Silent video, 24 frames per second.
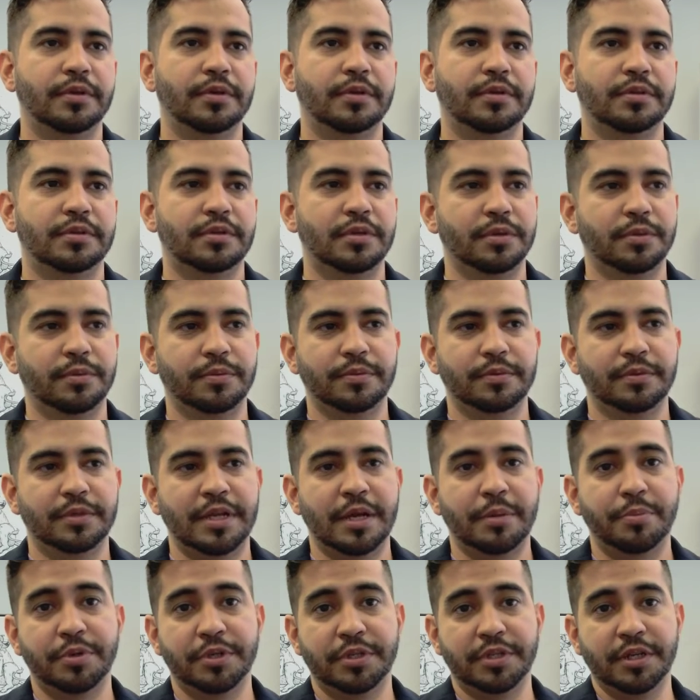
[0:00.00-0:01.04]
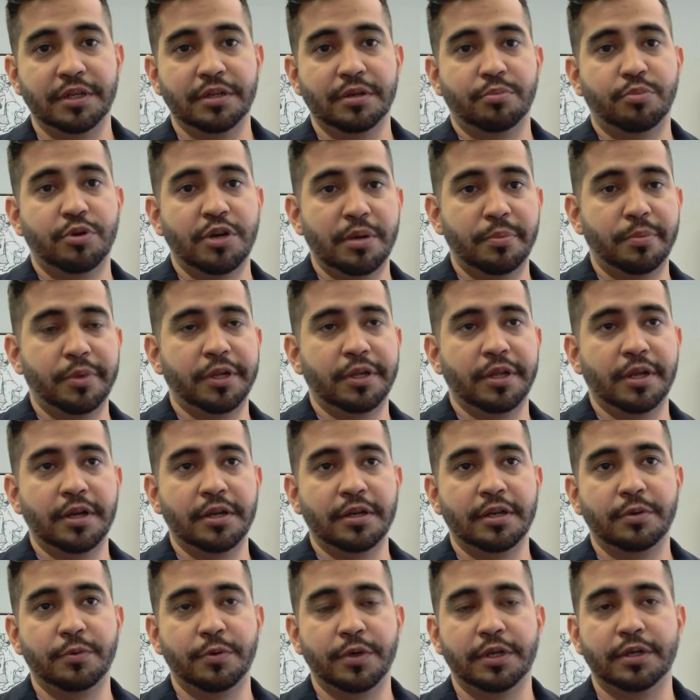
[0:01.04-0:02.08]
So that particular property, the
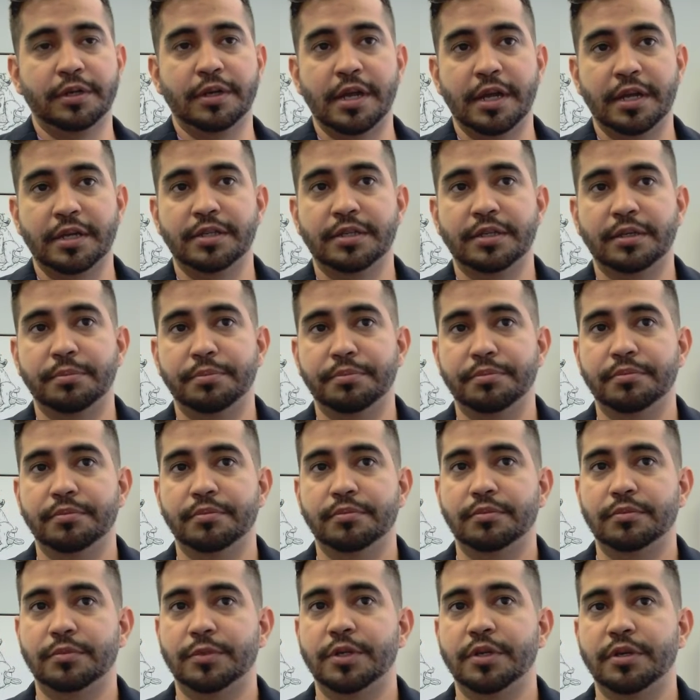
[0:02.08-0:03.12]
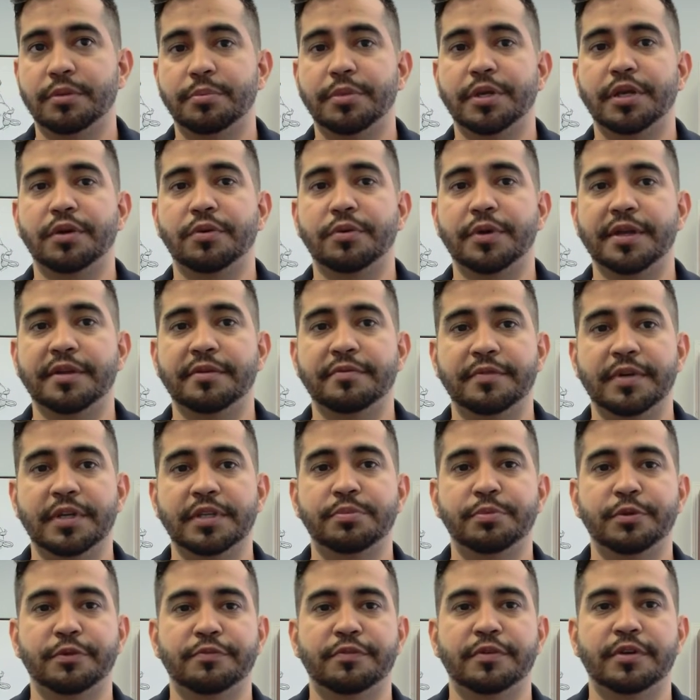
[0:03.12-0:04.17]
ugly one, actually could have been a great
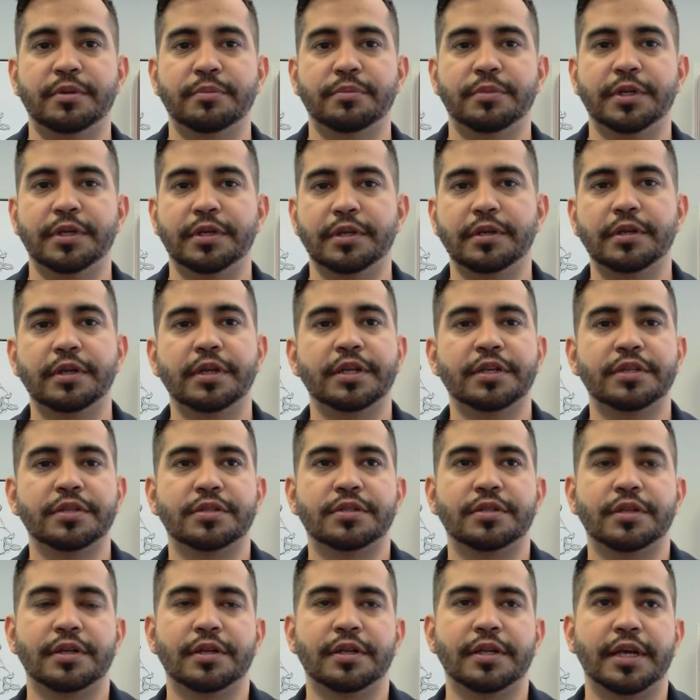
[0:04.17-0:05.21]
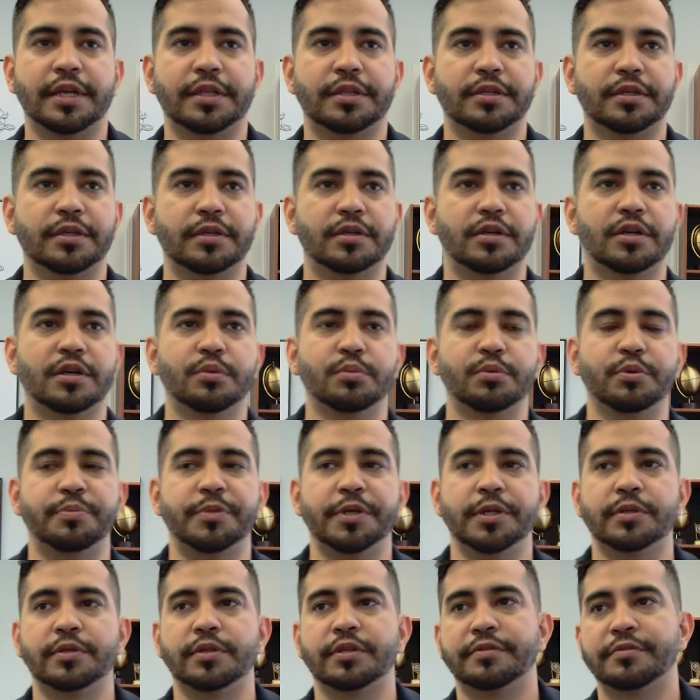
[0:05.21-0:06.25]
investment for him, but he just didn't like the curb
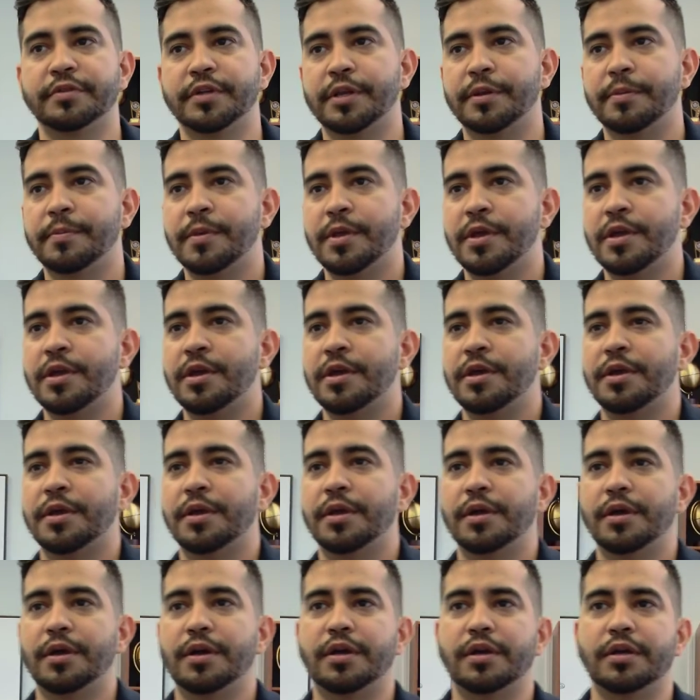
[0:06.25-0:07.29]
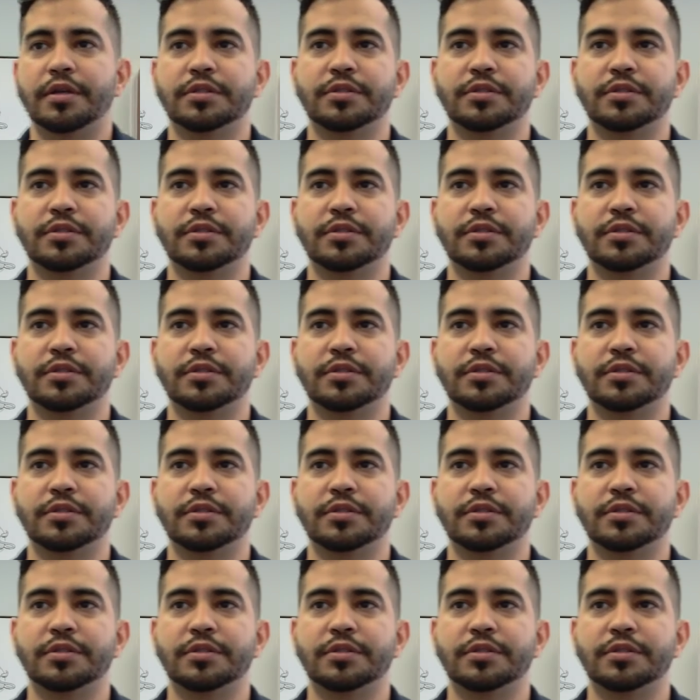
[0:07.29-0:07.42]
appeal of it.